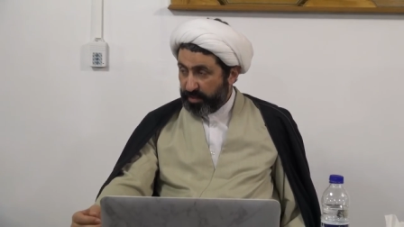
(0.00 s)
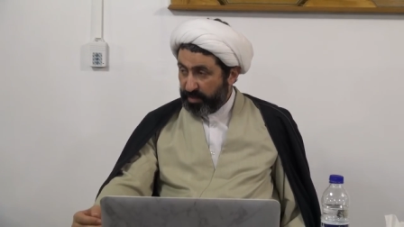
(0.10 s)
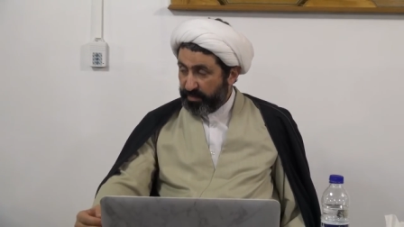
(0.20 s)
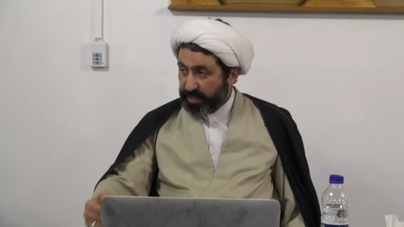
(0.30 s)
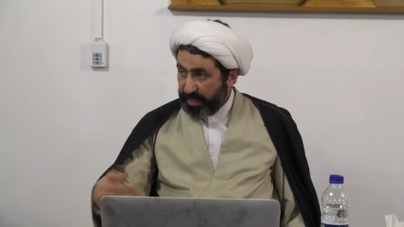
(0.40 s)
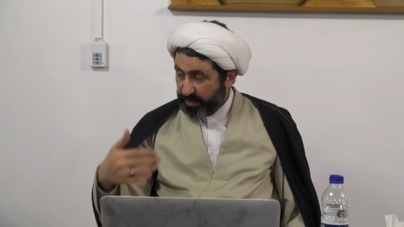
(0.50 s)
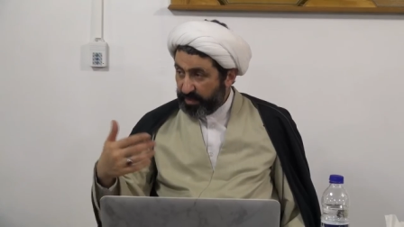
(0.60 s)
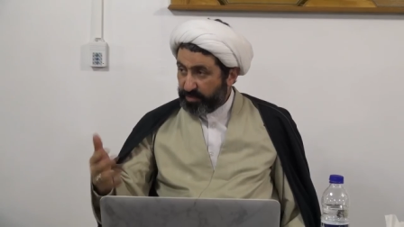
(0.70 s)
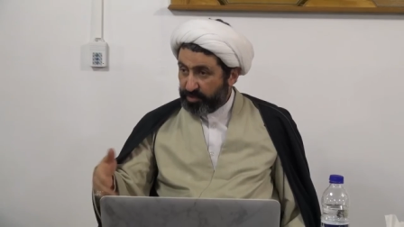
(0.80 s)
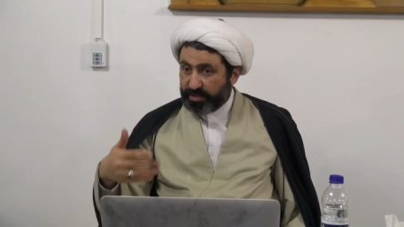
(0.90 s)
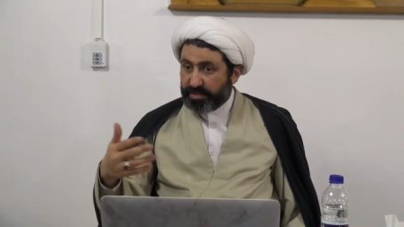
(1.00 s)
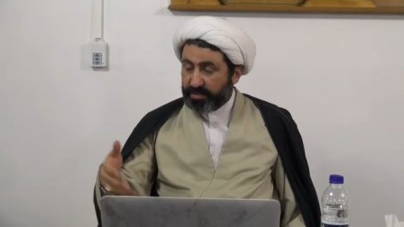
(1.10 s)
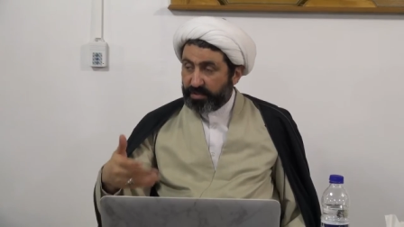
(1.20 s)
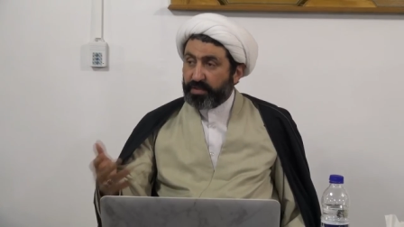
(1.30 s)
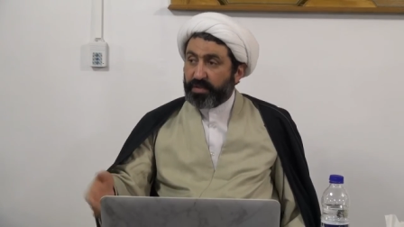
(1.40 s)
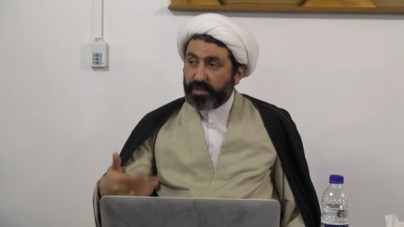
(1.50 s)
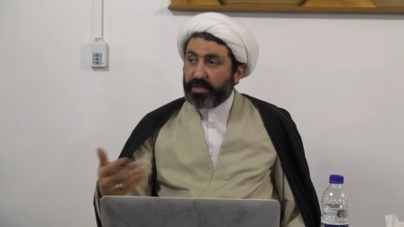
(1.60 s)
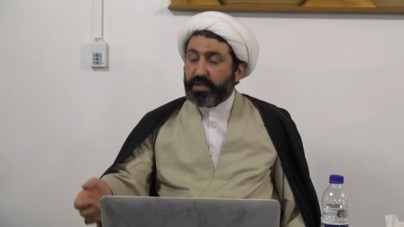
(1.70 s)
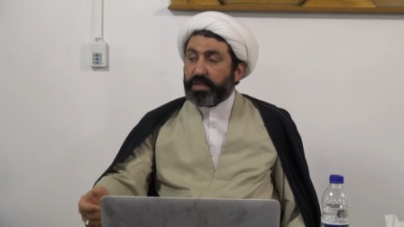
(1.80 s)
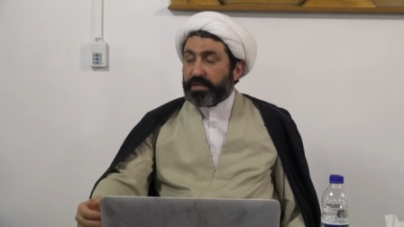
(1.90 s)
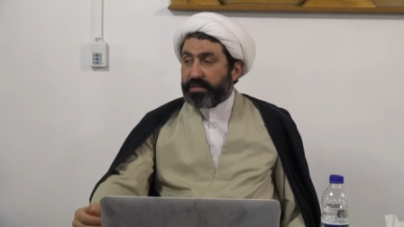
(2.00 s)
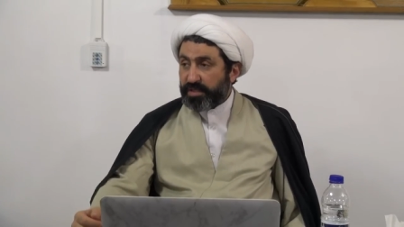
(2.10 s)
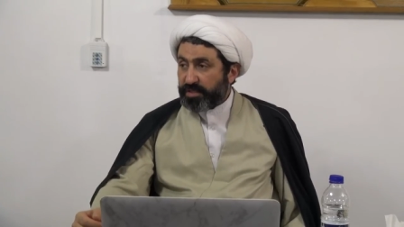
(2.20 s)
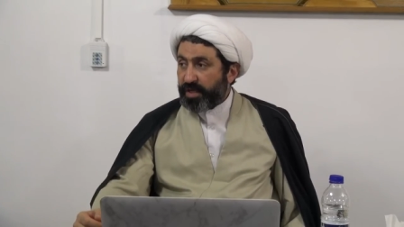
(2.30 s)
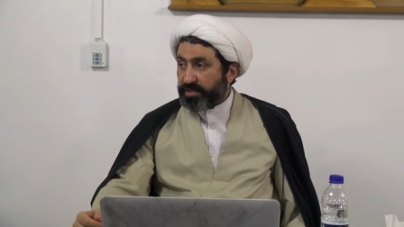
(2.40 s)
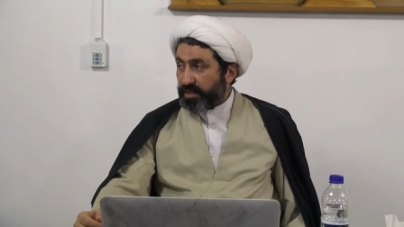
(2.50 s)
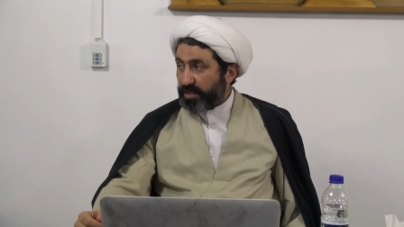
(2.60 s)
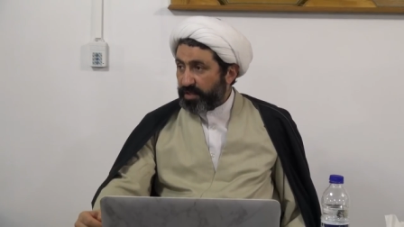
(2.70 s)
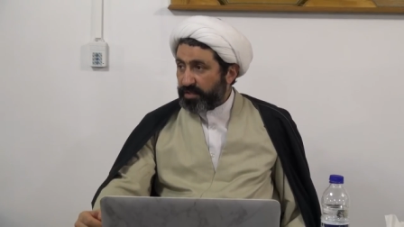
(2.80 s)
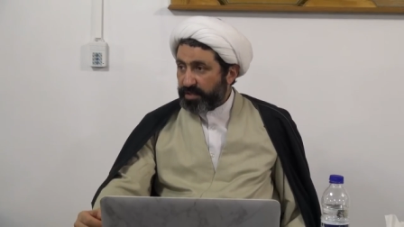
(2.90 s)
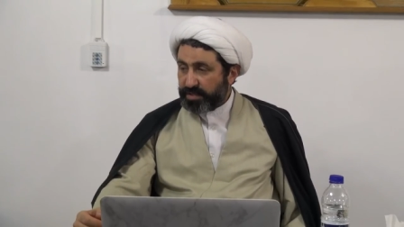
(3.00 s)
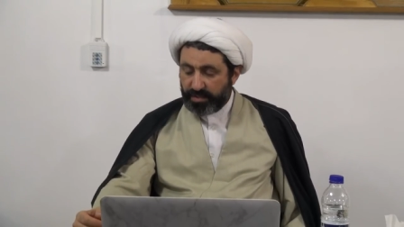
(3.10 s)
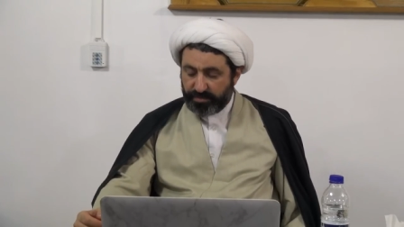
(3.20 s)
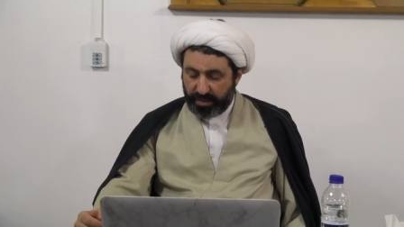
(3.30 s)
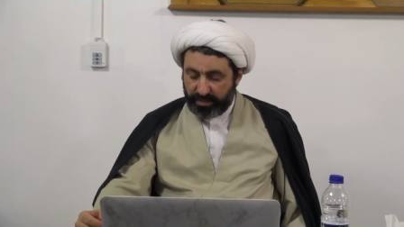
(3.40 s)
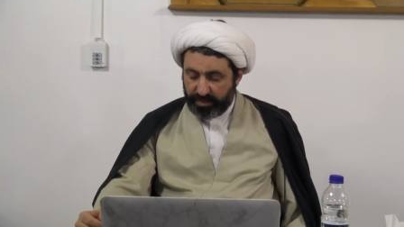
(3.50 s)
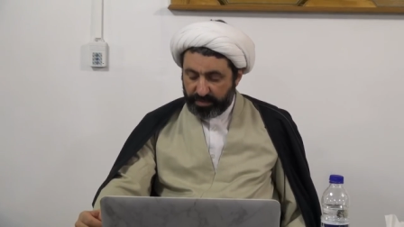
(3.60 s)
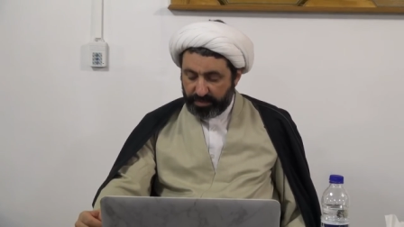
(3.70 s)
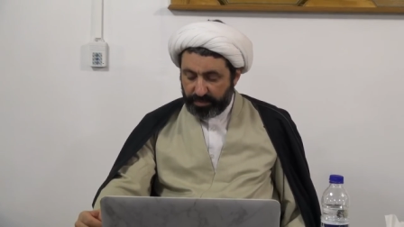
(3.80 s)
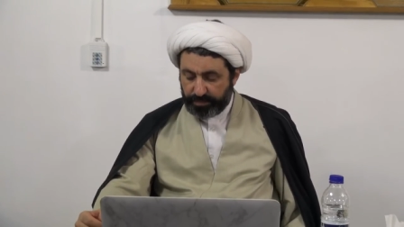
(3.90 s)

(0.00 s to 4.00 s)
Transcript: Even just discussing it is irrelevant.